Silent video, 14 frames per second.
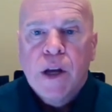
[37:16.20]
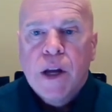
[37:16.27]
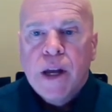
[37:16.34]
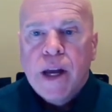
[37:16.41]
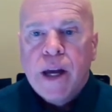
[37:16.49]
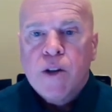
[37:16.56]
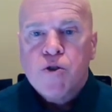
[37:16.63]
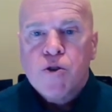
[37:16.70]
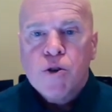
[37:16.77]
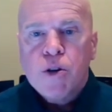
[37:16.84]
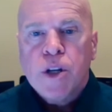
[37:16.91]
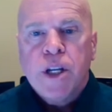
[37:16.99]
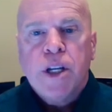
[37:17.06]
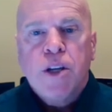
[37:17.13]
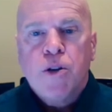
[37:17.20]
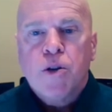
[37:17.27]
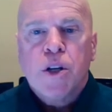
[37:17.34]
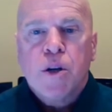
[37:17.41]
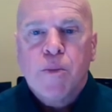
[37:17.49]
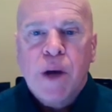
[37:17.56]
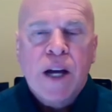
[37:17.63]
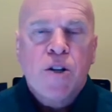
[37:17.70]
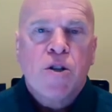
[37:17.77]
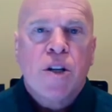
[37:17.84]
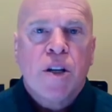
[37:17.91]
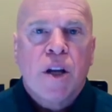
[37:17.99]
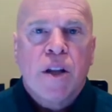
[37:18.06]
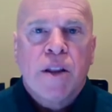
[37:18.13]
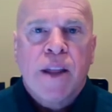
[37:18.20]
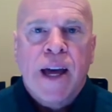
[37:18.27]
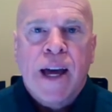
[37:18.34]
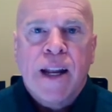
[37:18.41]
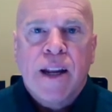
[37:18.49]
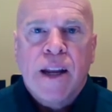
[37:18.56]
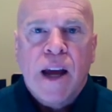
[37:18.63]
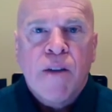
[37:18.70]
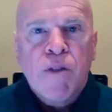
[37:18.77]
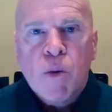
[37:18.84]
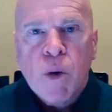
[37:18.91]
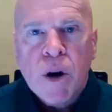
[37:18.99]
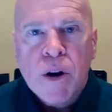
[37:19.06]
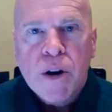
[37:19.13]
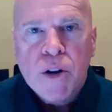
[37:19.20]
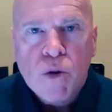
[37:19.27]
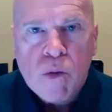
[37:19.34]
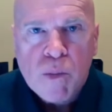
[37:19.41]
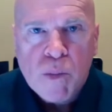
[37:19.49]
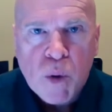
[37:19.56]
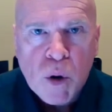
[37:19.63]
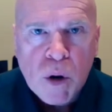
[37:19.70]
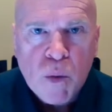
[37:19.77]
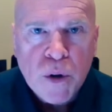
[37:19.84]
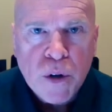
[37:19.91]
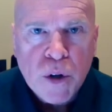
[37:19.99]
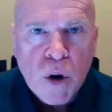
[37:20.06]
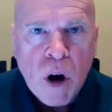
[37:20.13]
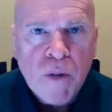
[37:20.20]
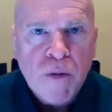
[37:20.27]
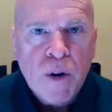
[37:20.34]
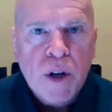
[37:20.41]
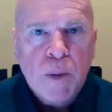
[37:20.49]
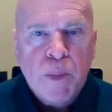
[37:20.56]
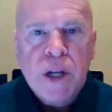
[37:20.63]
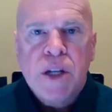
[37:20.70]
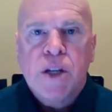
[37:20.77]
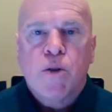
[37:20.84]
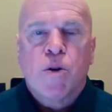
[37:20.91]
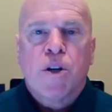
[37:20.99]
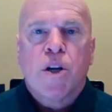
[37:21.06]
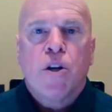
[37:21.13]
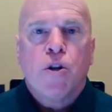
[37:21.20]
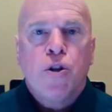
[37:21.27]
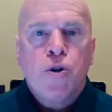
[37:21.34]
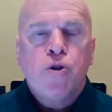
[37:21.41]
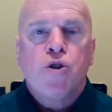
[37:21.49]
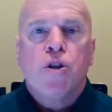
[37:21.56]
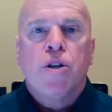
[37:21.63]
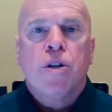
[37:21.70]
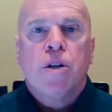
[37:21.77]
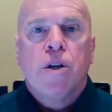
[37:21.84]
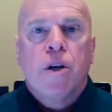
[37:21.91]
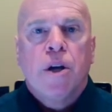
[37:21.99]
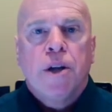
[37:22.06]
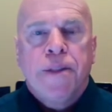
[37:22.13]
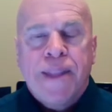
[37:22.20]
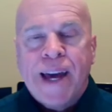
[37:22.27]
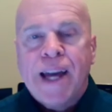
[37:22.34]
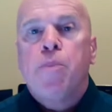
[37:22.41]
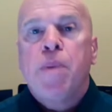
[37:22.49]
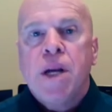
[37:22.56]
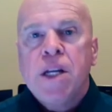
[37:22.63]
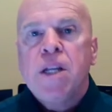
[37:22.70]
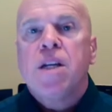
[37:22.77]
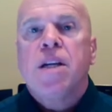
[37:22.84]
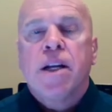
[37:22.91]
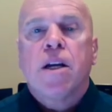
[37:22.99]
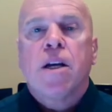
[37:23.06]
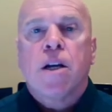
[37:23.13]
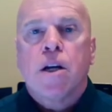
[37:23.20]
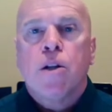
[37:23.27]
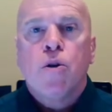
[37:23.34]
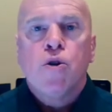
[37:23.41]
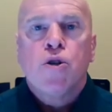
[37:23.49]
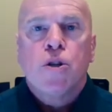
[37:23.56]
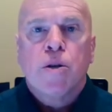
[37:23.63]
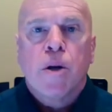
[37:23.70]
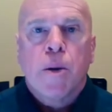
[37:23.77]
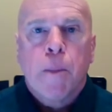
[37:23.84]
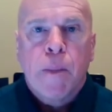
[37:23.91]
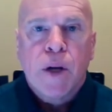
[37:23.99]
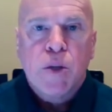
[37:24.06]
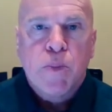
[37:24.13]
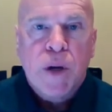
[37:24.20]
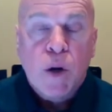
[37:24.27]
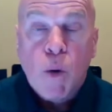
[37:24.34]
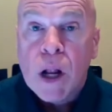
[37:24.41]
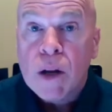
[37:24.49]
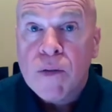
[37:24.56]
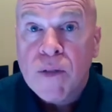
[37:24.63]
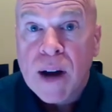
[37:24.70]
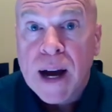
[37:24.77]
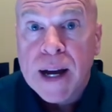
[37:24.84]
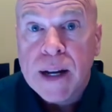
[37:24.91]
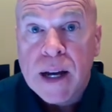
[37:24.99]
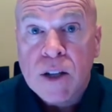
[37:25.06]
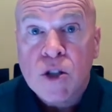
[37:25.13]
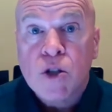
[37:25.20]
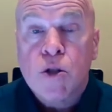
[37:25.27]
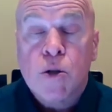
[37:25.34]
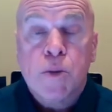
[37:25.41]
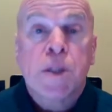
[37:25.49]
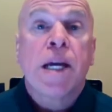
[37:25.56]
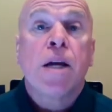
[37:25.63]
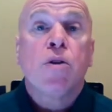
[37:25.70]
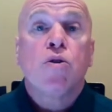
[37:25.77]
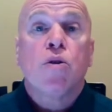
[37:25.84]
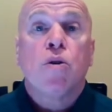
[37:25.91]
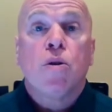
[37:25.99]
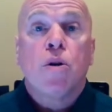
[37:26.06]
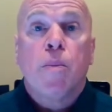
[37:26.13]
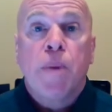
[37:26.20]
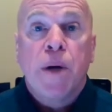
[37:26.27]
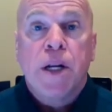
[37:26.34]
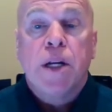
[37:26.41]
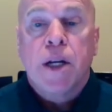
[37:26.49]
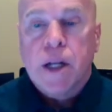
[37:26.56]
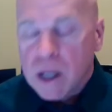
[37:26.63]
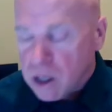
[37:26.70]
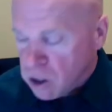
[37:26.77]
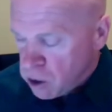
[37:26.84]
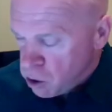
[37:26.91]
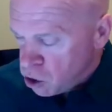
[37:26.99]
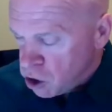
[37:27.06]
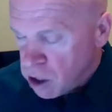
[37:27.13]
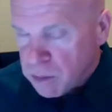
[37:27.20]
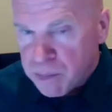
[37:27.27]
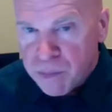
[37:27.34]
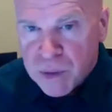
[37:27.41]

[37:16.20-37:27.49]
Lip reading: And certainly you can imagine that everywhere in your report where you offer an opinion or conclusion, that opinion and conclusion must be qualified as a substantial opinion and conclusion,